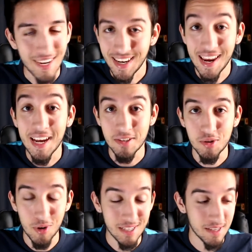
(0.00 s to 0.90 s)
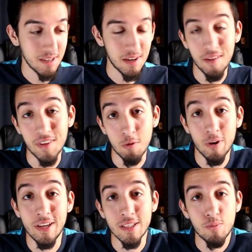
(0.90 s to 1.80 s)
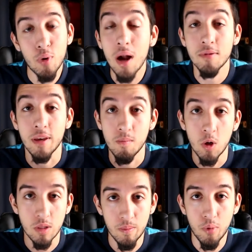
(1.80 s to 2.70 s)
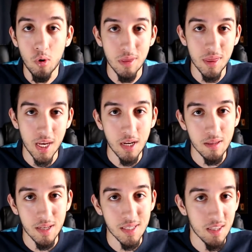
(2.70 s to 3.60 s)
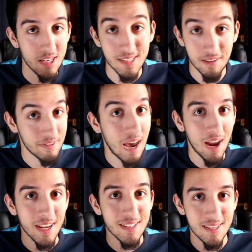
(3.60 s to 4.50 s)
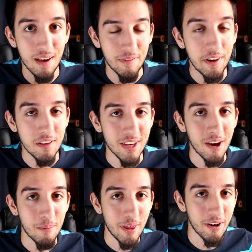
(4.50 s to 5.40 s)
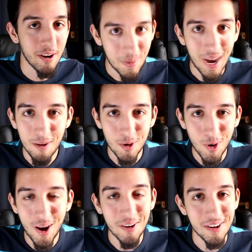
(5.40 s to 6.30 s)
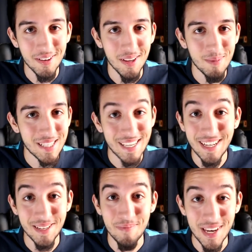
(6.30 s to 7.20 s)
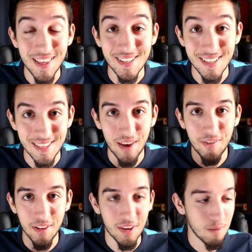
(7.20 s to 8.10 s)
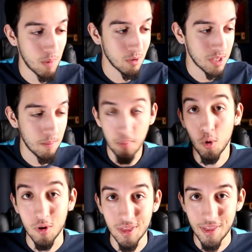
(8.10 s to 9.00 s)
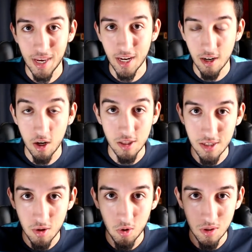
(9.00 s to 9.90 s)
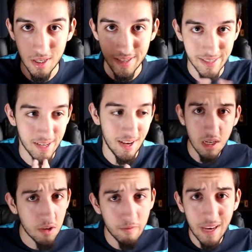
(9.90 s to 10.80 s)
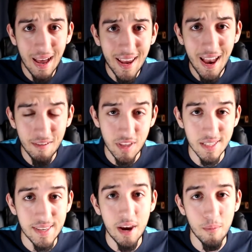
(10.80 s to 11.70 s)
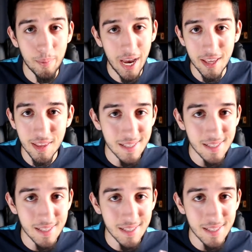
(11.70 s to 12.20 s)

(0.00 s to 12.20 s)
I can't stress it enough. It's probably the most important thing on this list. If not, it's definitely up there. But I would go out on a limb and say, to me, this is definitely the most important thing on this whole list. You've got to have this down pat.